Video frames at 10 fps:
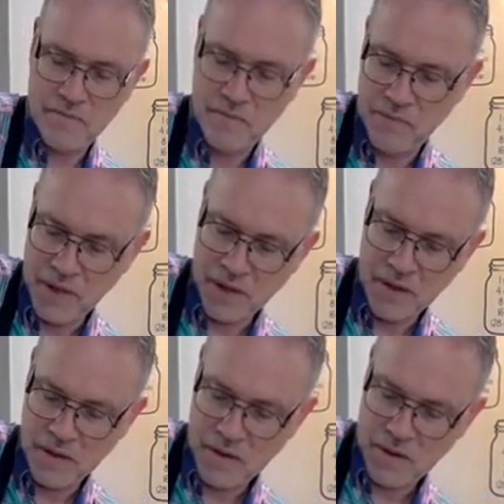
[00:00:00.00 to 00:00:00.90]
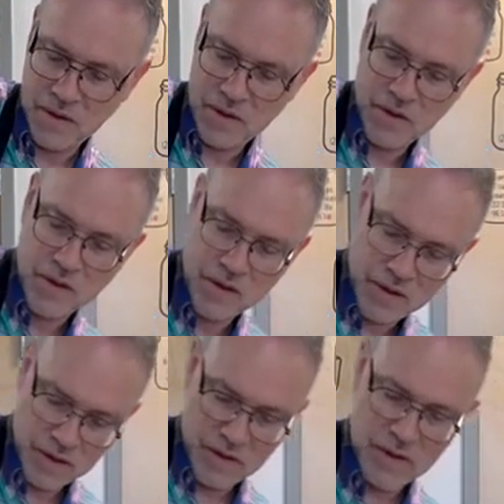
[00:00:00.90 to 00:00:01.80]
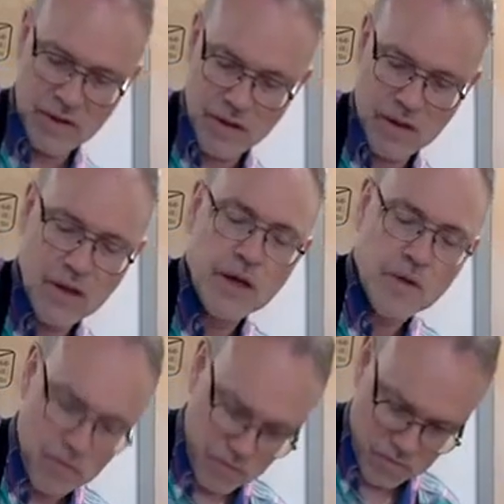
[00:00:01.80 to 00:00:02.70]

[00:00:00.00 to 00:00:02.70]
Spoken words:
So like a really humid day, you might not need to add as much.